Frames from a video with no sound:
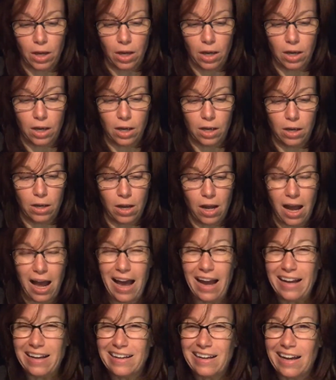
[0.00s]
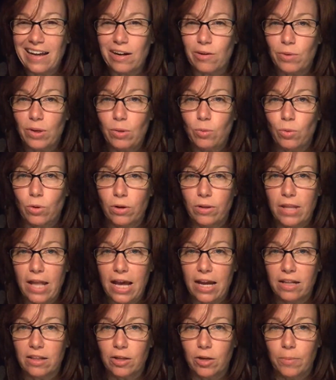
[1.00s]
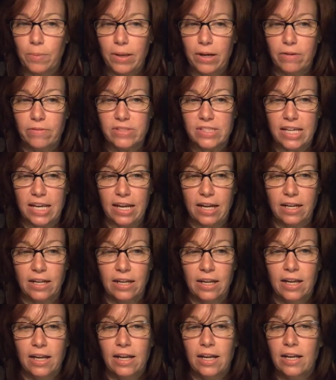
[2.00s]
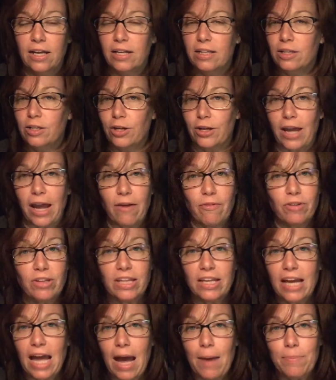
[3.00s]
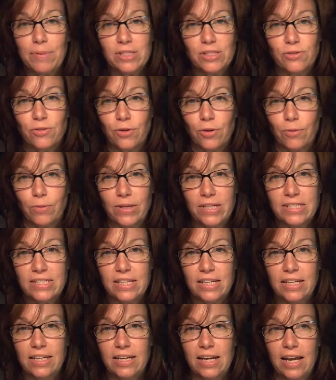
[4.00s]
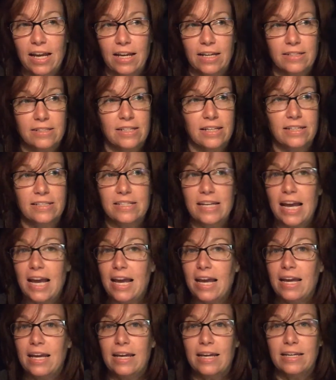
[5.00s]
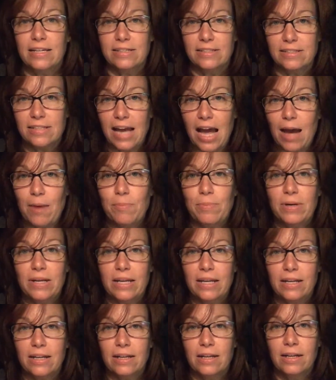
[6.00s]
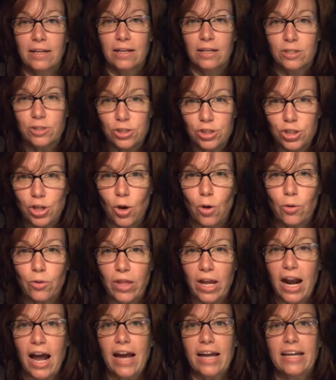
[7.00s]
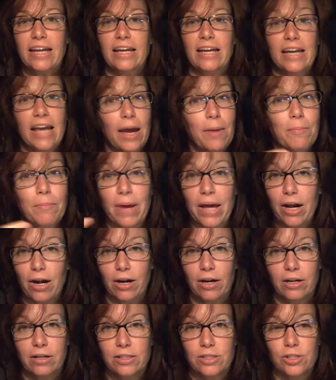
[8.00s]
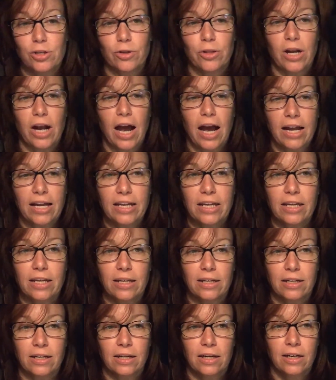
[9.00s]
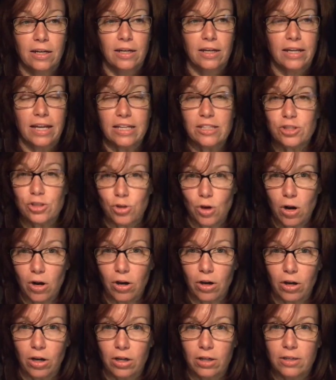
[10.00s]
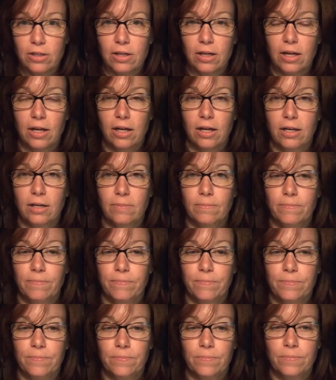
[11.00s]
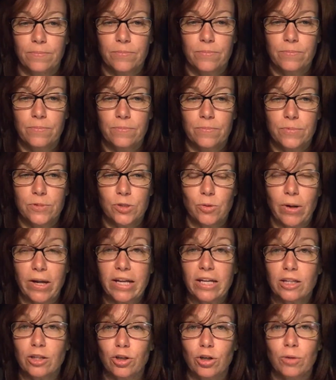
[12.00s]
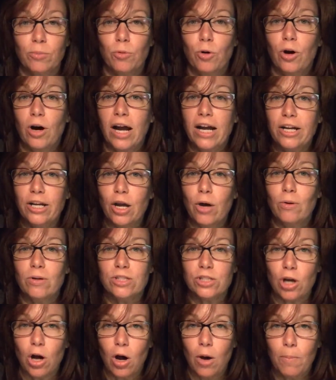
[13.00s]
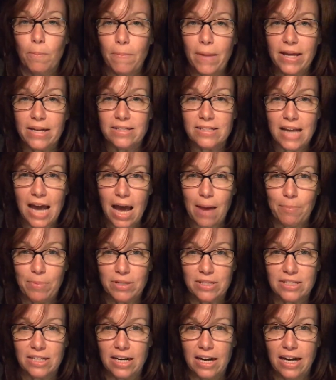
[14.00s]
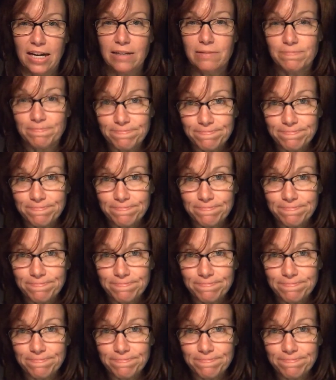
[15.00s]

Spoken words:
I kind of reword that a little bit of saying, look, everything happens for a reason, and today is happening so that I can get better, so that I can get stronger, so I can learn more. I know it's all meant to happen today.